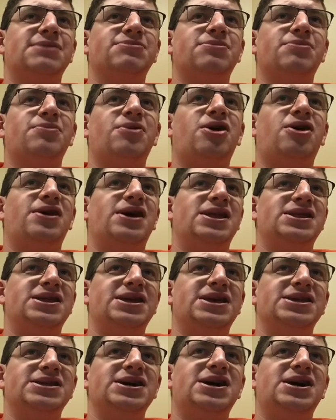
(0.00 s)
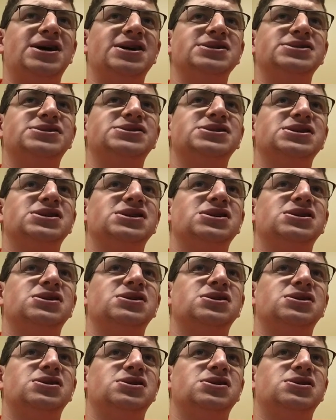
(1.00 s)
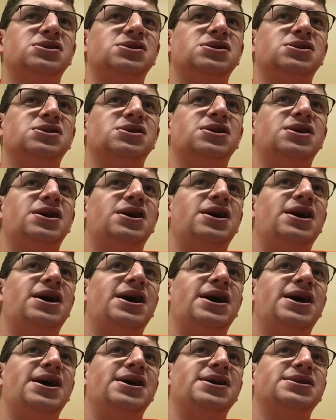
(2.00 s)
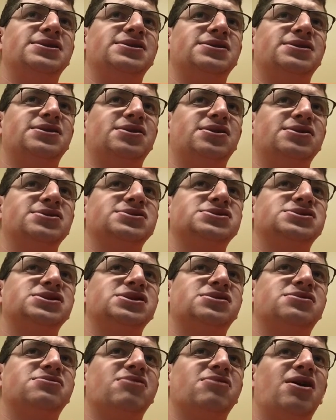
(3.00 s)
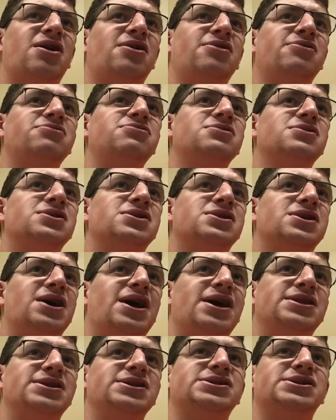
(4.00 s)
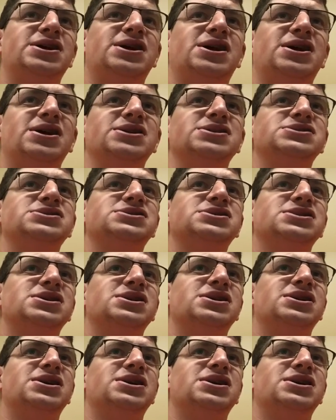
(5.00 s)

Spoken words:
And looks to throw, and he does. And he gets it to Travis Kelce.